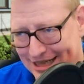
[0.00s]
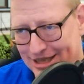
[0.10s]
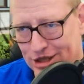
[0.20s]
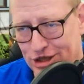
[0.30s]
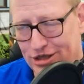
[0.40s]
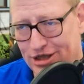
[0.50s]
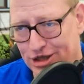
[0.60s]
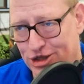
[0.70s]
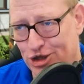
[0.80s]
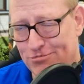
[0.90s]
think there's
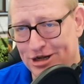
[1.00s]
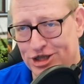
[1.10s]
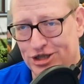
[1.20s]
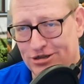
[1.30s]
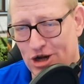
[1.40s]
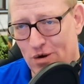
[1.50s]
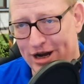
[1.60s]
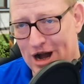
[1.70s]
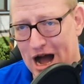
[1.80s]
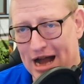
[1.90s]
too much
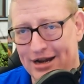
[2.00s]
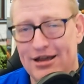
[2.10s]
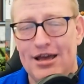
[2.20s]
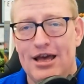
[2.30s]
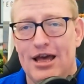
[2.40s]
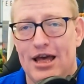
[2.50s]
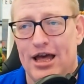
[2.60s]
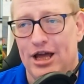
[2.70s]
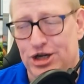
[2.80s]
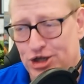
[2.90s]
going on,
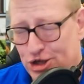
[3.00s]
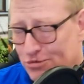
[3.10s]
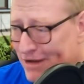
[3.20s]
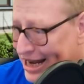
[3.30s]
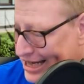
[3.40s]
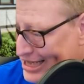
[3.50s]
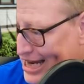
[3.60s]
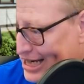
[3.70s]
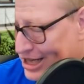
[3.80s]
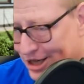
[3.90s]
too many
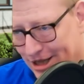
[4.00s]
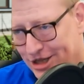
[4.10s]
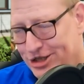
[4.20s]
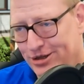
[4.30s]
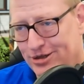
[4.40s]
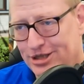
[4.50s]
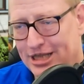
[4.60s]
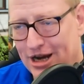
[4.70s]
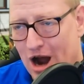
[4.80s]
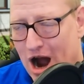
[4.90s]
technical issues.
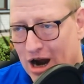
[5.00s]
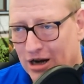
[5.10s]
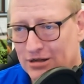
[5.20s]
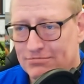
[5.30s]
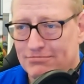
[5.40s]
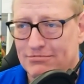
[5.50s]
There are